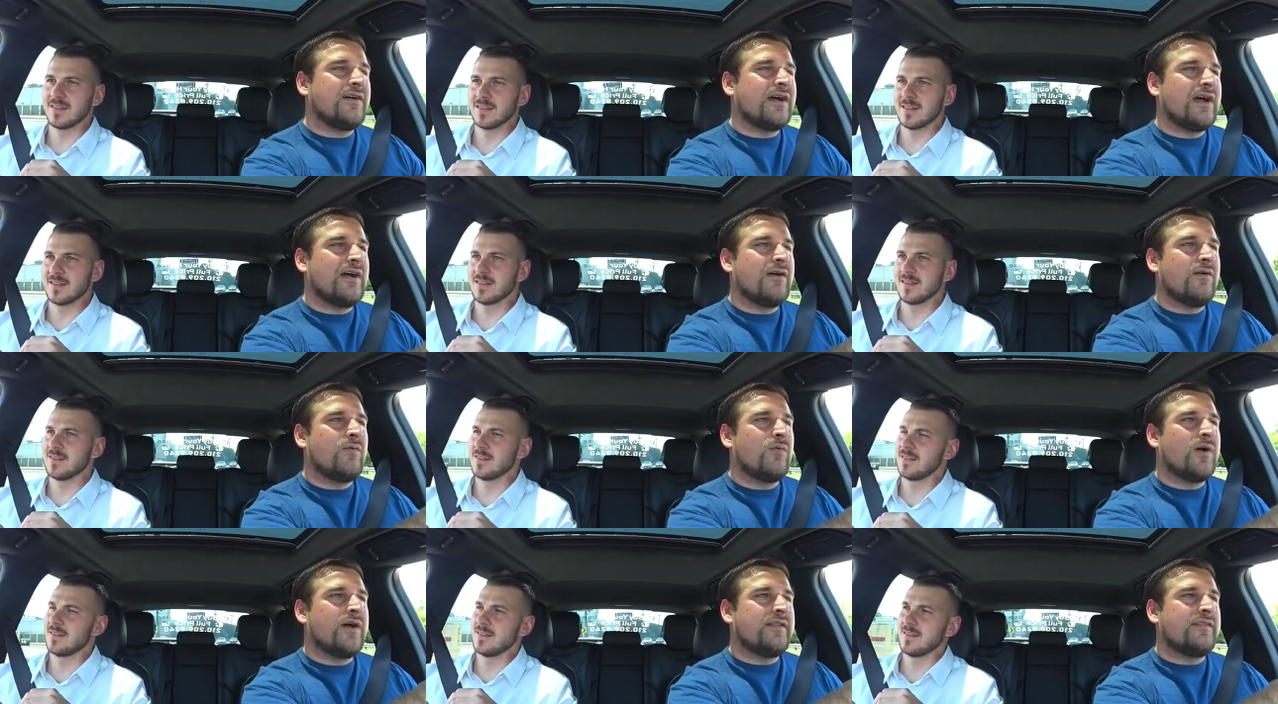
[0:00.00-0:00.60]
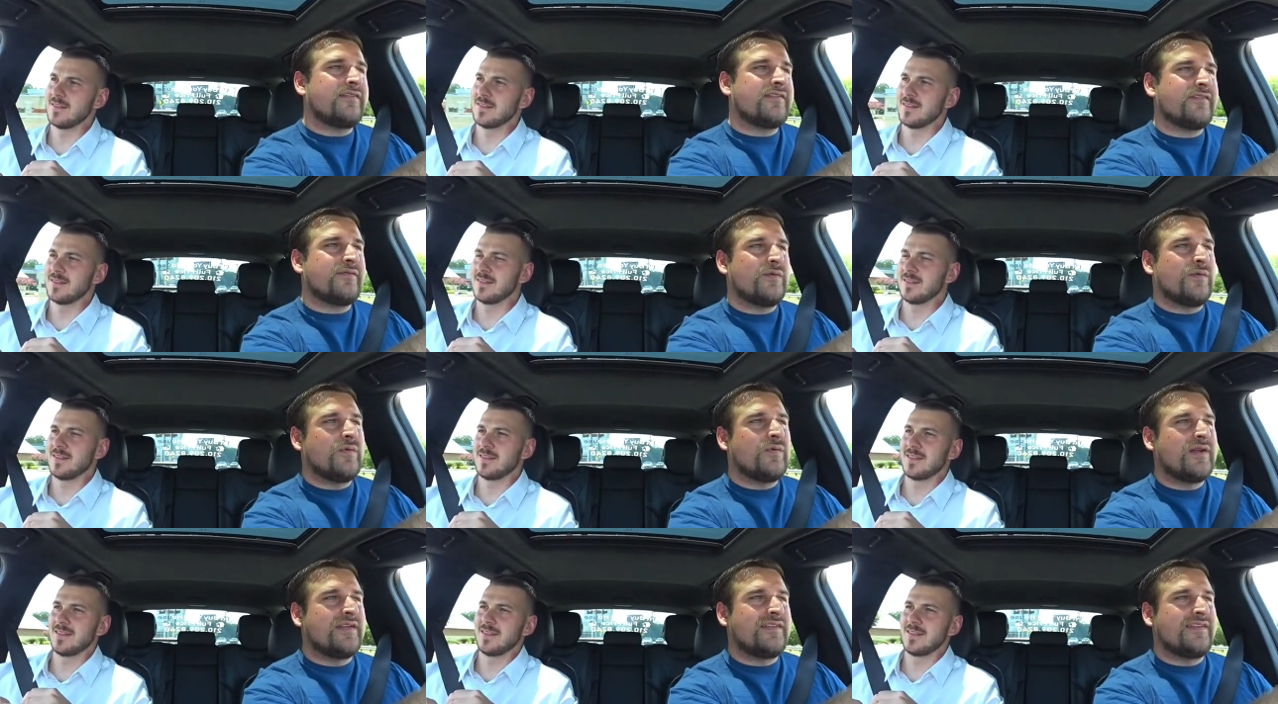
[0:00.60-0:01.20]
Speaker 1: uh, what's
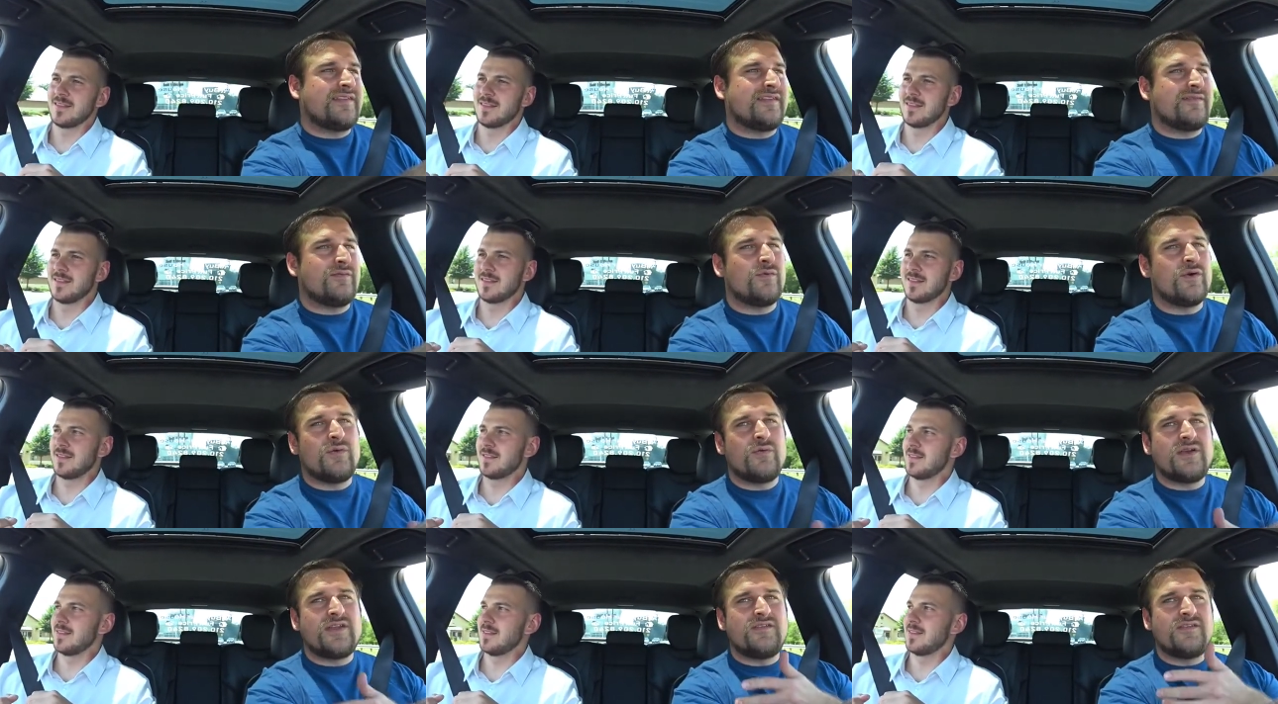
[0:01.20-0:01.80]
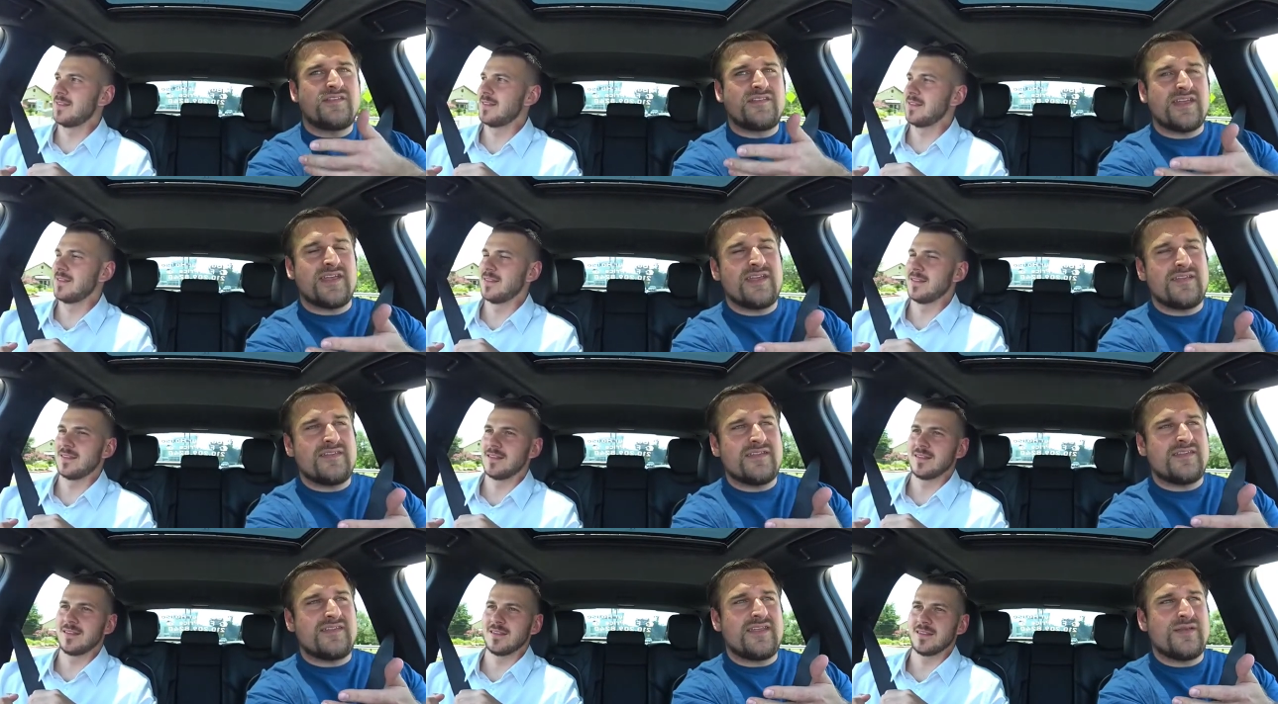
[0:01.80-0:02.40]
what's what would you
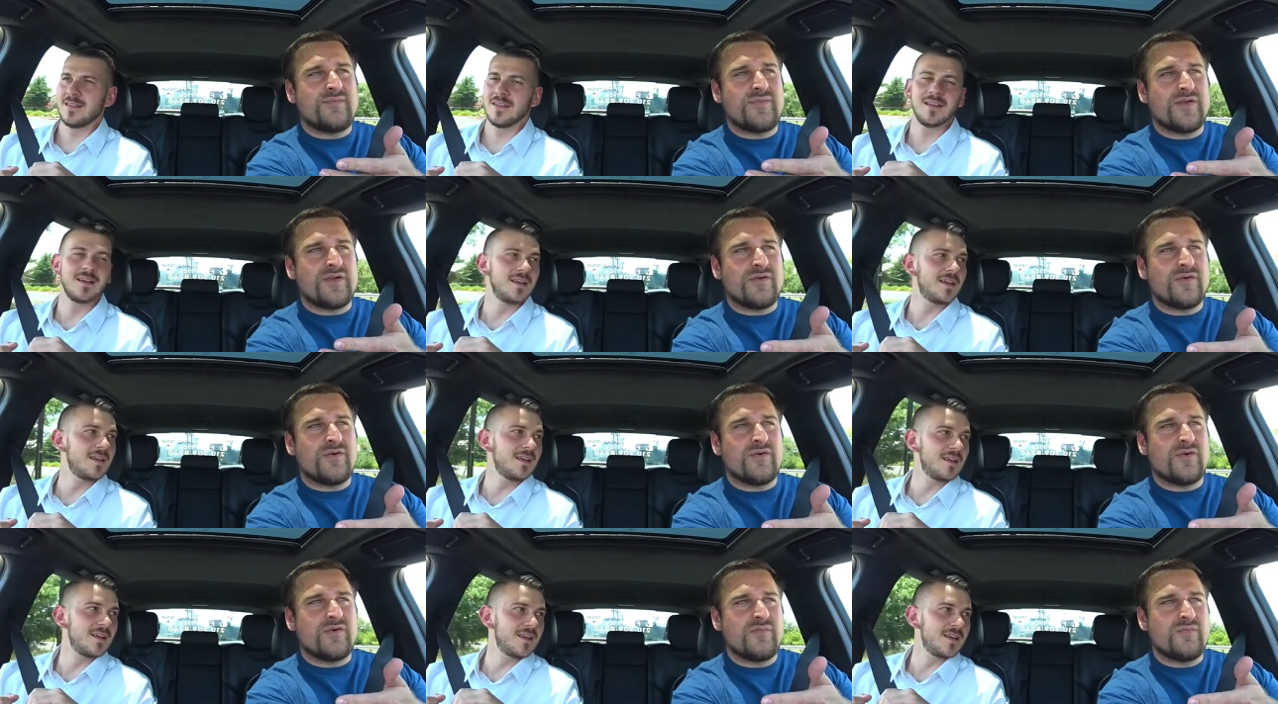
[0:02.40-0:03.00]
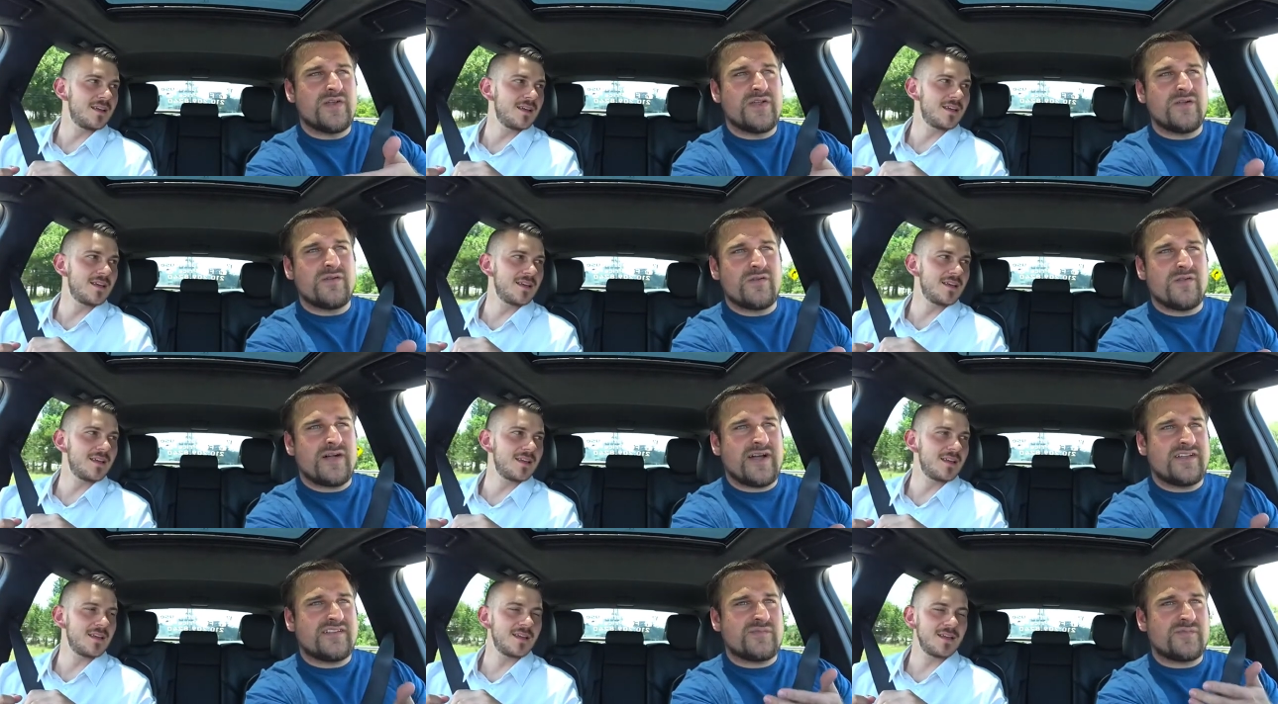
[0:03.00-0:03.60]
say the typical middle
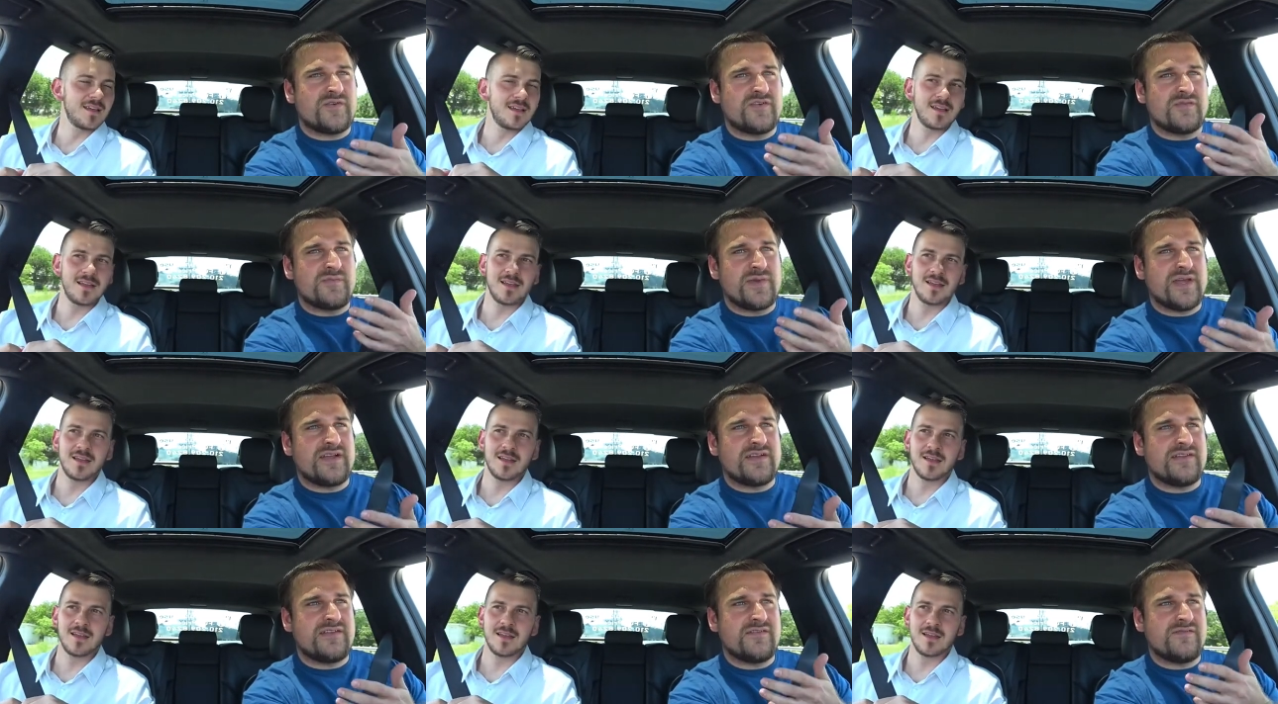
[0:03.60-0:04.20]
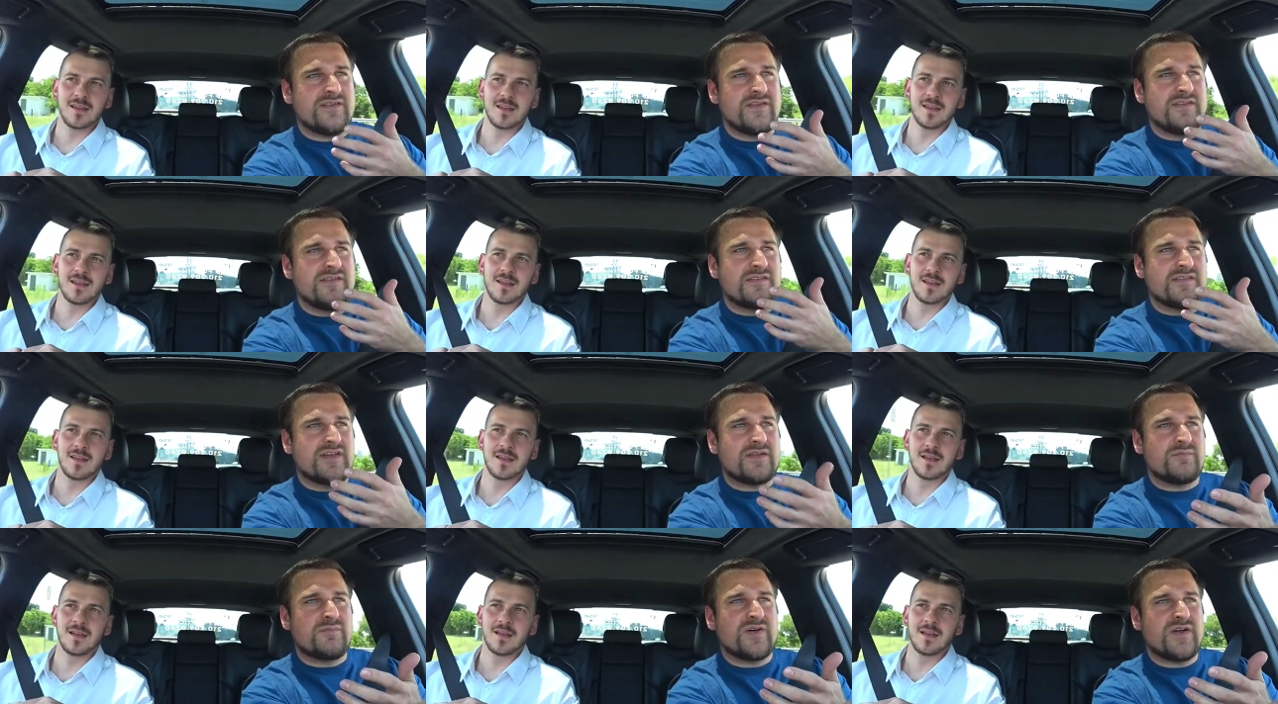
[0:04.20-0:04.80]
class perspective
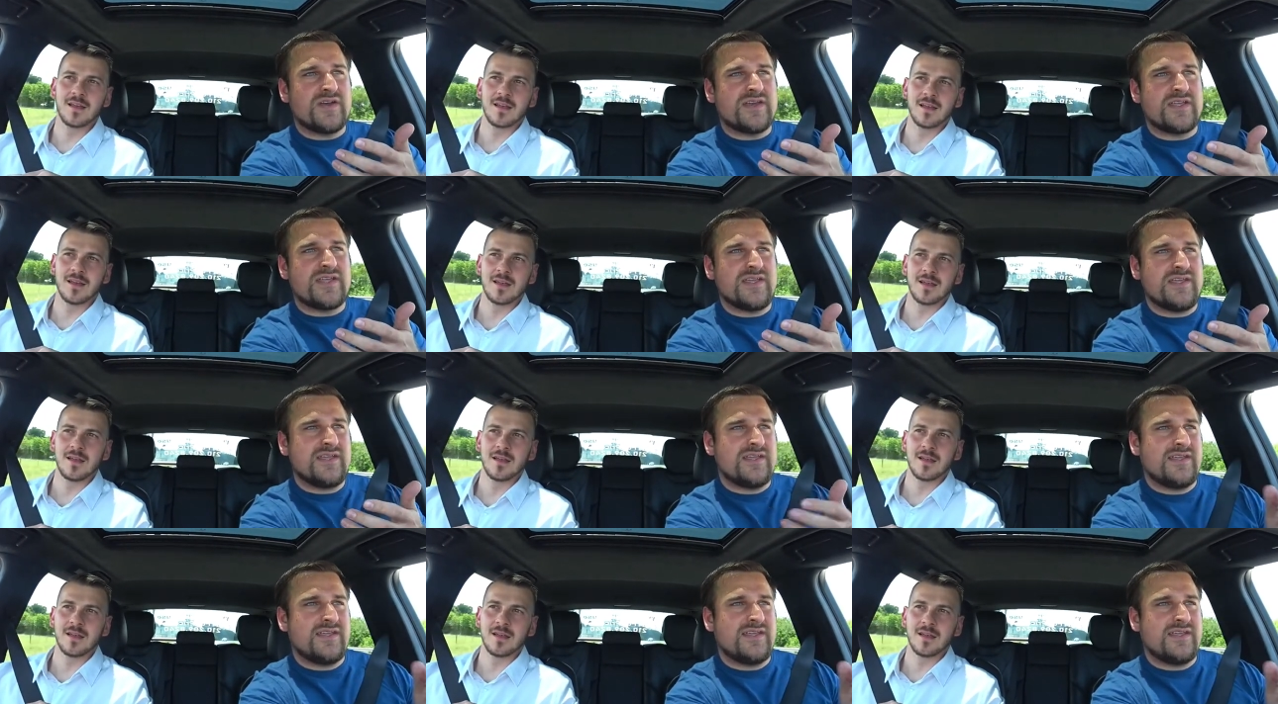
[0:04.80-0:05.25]
is on money?